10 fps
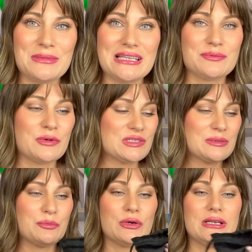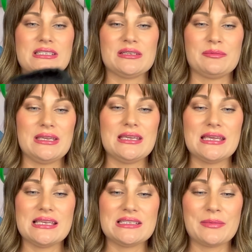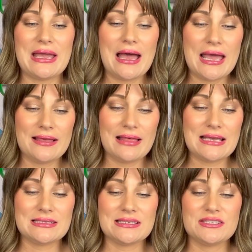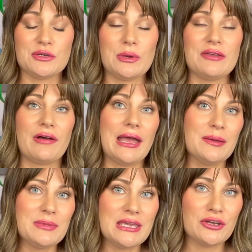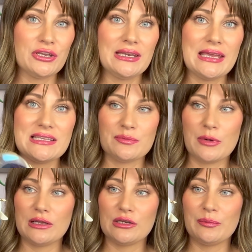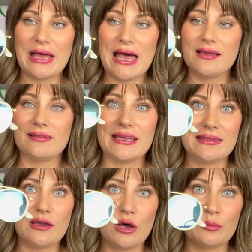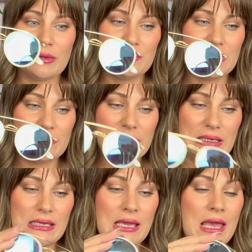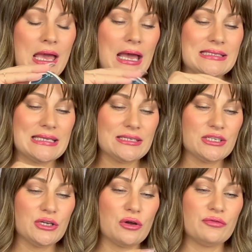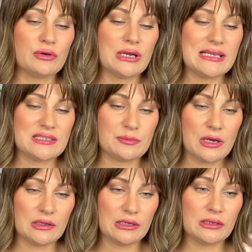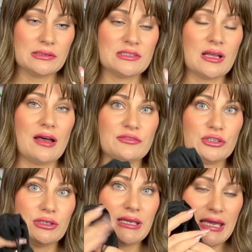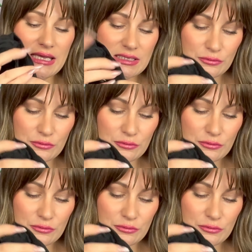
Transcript: that's most important to me is my eyeglasses. So if I am carrying a smaller bag like the Alma BB, I tend to go for a smaller, softer case